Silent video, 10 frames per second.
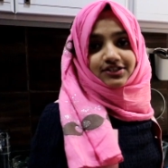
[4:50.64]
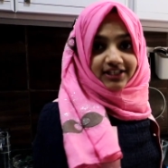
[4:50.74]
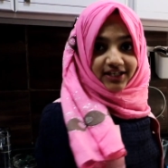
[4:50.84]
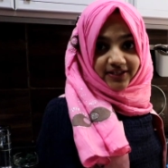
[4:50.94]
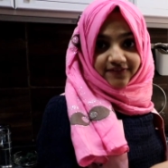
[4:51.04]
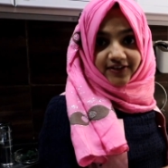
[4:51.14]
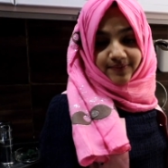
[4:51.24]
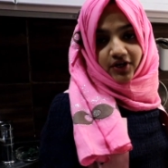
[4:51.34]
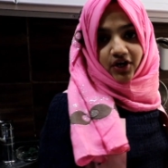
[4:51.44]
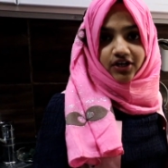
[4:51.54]
So now I've
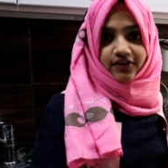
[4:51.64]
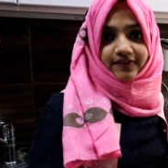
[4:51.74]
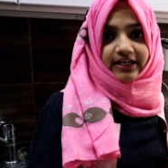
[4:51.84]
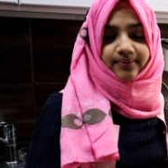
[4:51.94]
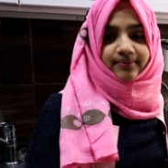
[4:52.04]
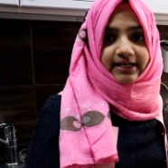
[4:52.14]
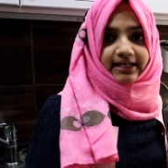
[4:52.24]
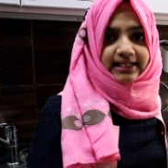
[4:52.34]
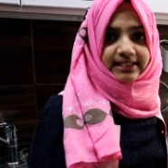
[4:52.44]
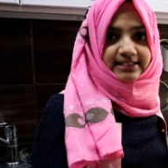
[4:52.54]
flipped all of them
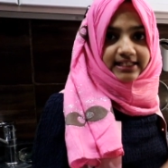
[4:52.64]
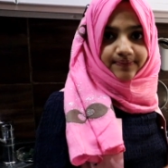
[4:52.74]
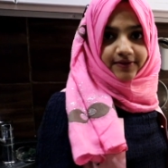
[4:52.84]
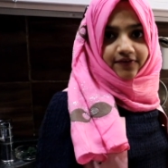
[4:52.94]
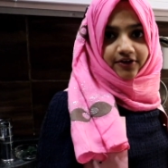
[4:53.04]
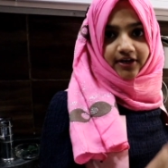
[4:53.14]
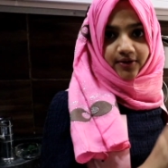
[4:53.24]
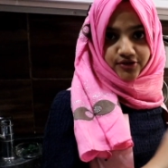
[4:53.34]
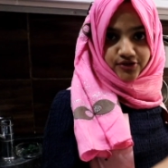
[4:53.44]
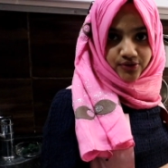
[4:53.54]
and let's keep it for
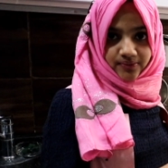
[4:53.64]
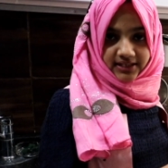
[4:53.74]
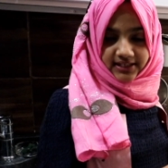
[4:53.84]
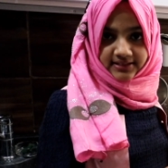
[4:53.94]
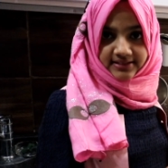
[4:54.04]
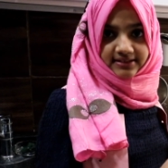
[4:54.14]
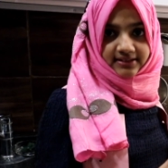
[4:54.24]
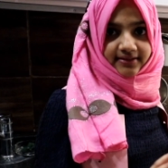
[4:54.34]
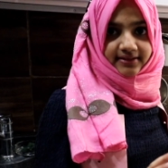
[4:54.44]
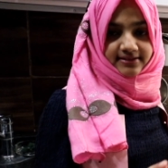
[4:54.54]
around 2
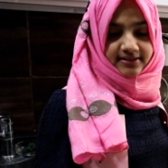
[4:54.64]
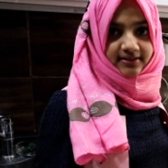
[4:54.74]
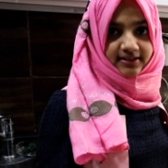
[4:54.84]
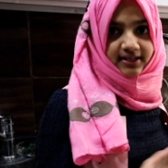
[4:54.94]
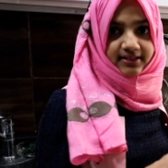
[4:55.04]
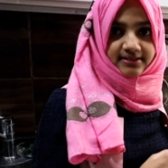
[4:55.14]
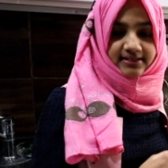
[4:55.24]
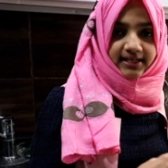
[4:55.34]
minutes because the other